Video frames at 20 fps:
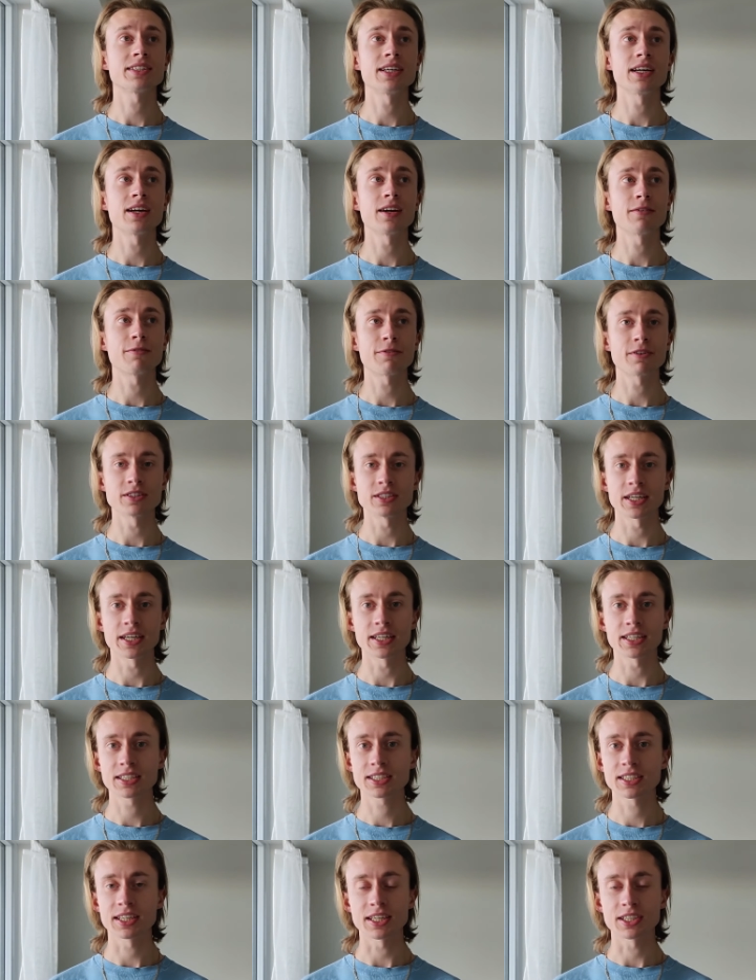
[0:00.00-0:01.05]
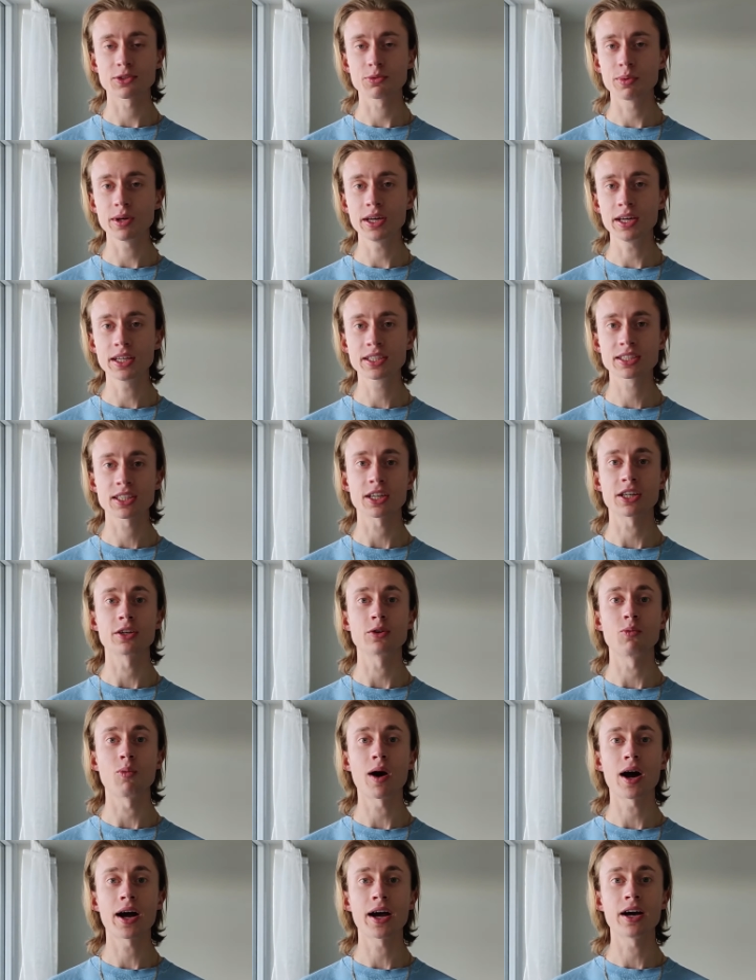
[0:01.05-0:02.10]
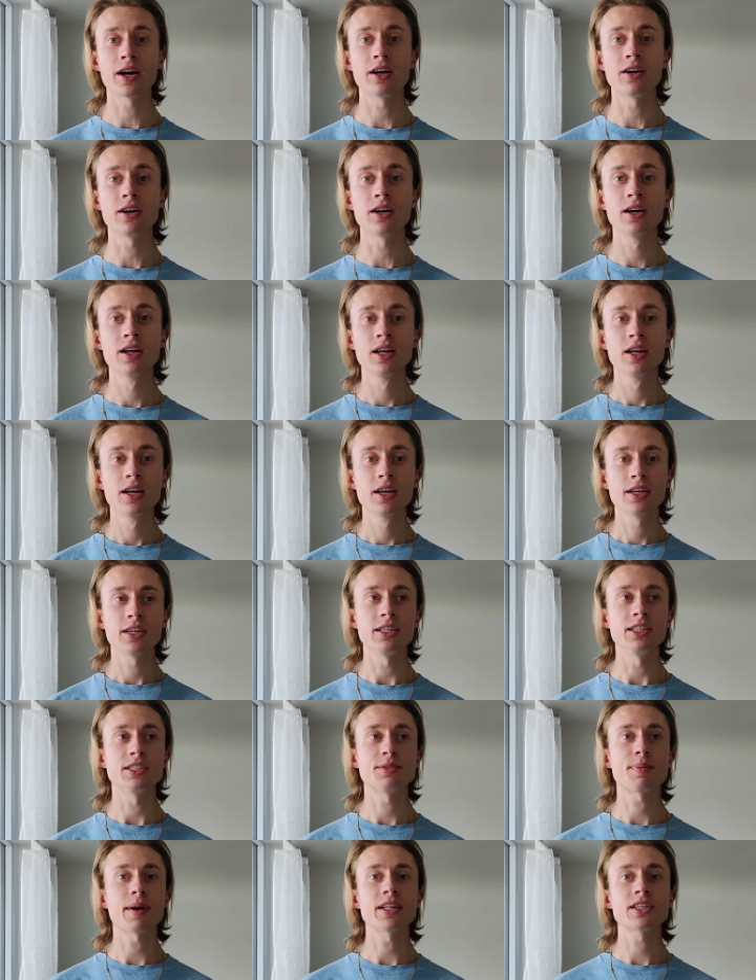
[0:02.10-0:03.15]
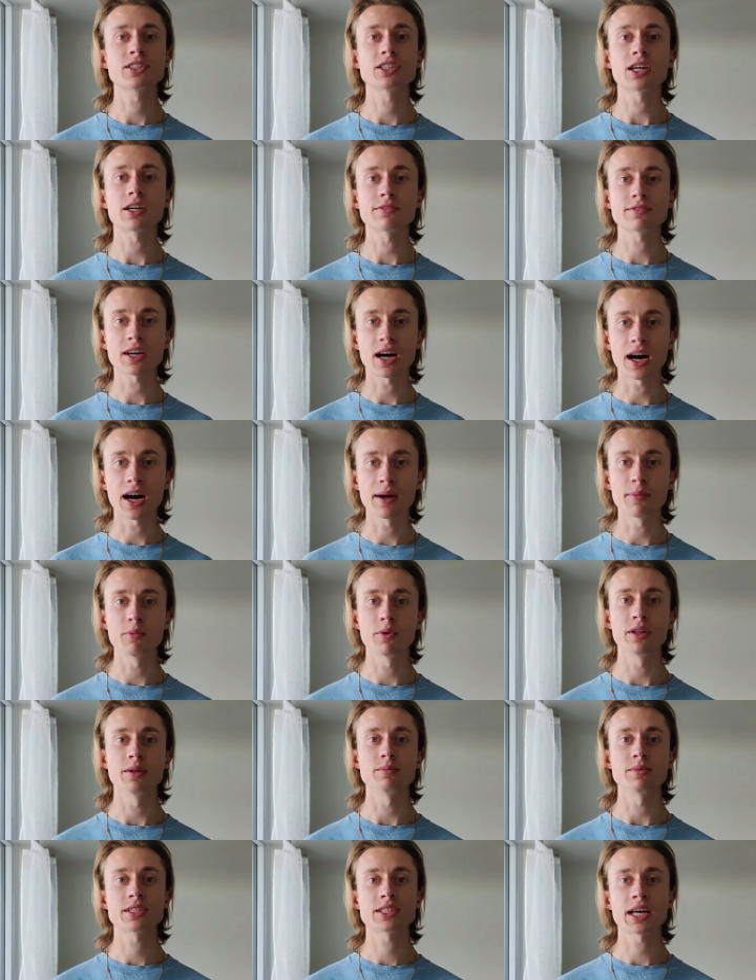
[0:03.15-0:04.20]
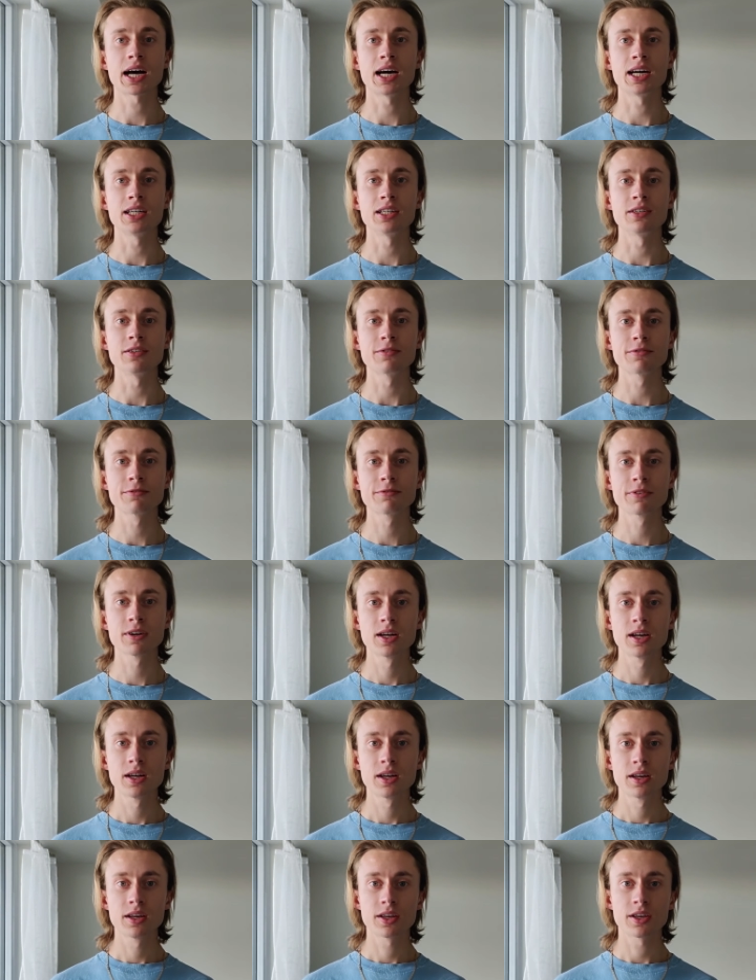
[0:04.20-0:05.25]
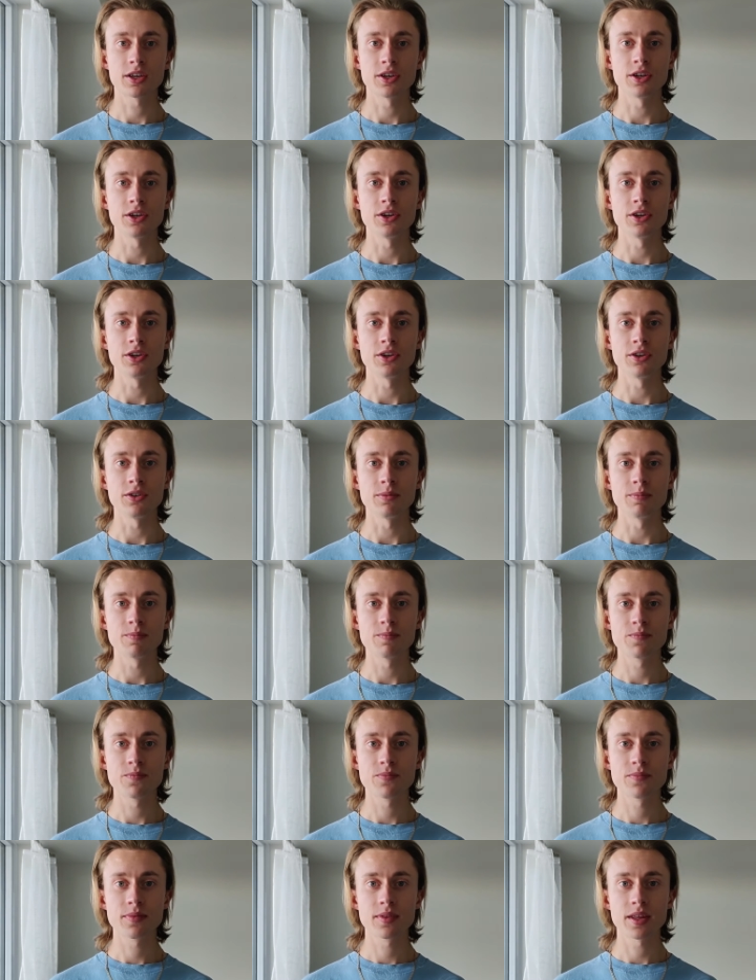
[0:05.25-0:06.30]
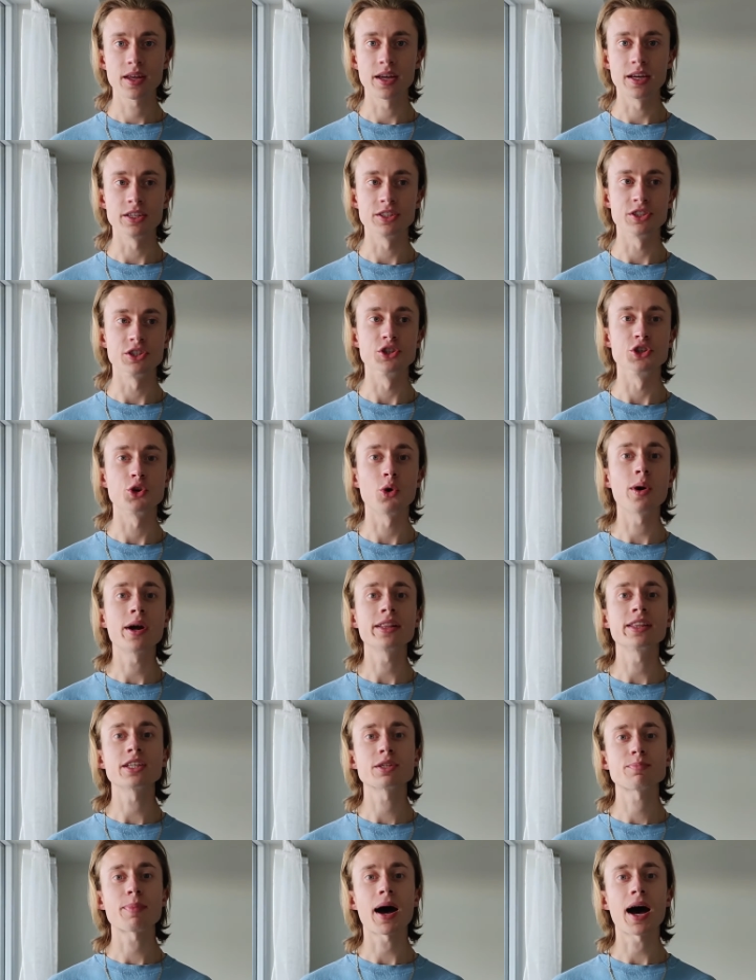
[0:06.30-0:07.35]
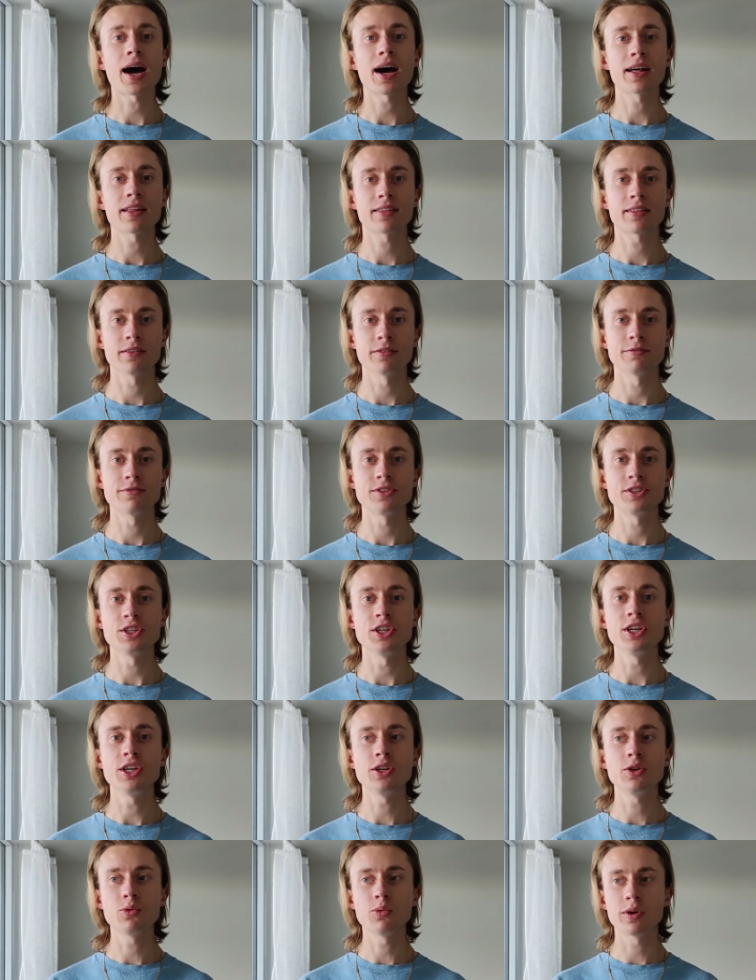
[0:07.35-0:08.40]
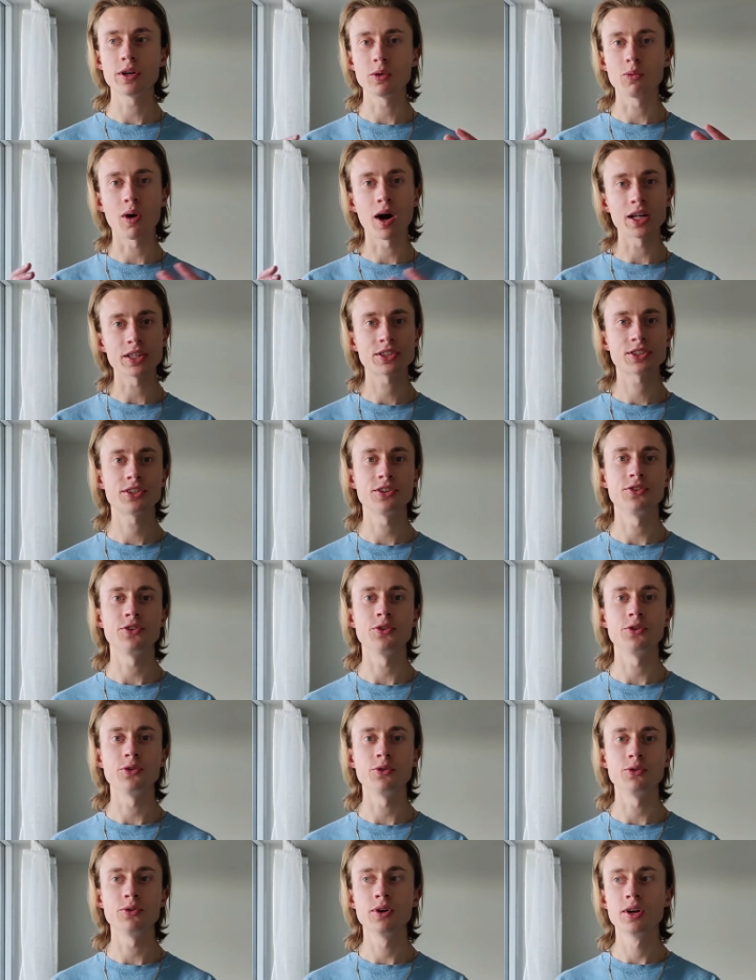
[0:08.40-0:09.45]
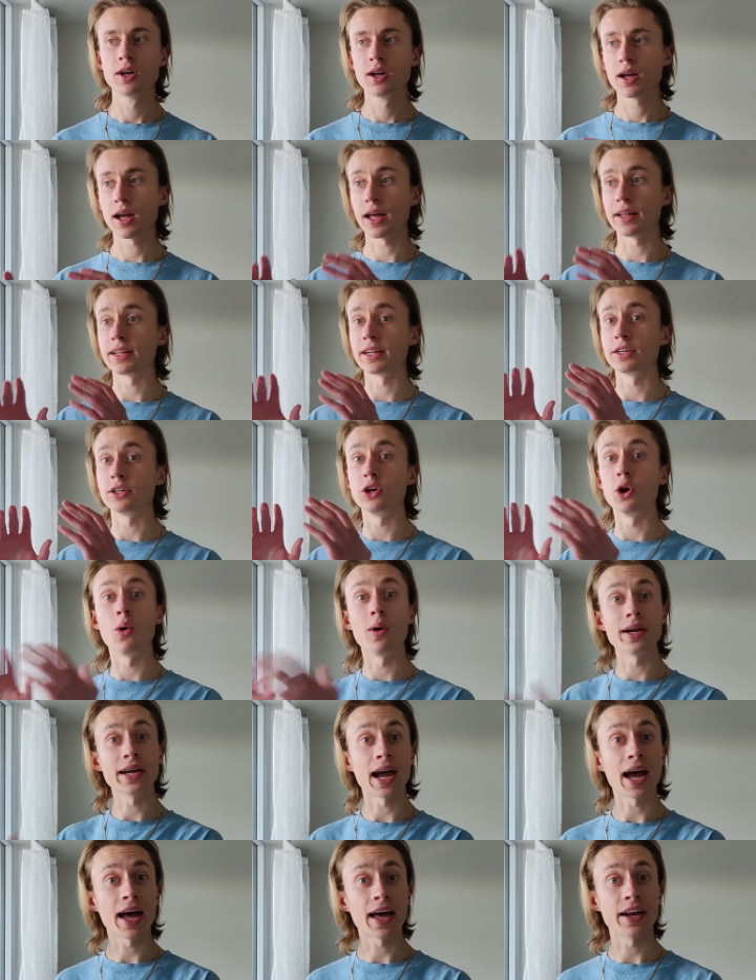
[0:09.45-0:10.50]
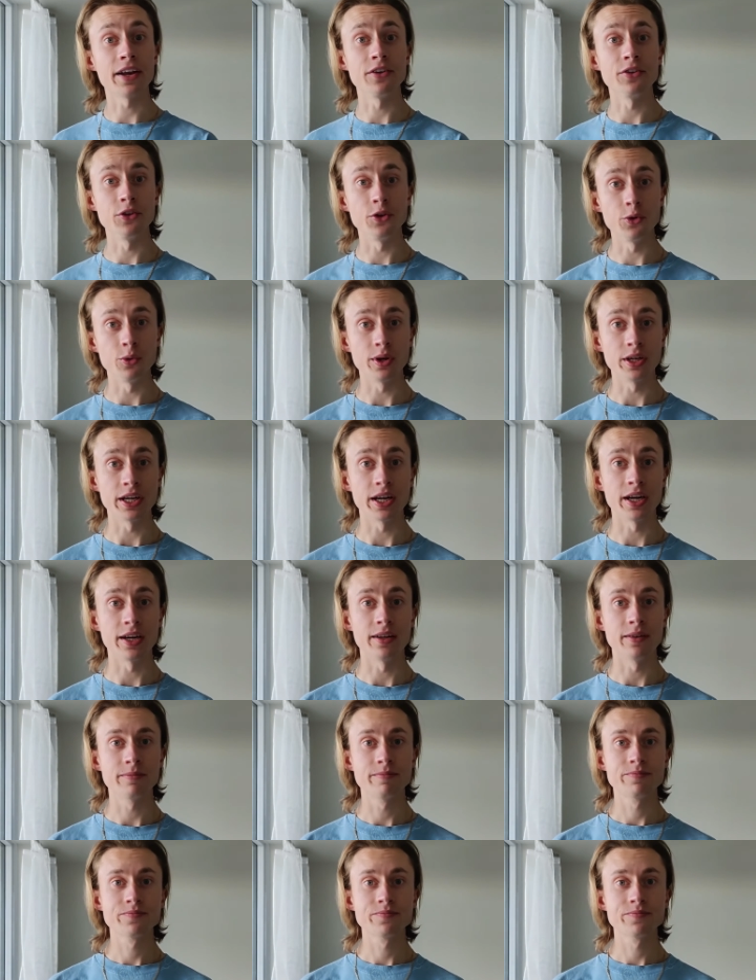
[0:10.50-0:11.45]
there for like 6 weeks, a good while. He spends a lot of time with himself. He is enjoying this path of seeing what he wants to do and then going ahead and doing it.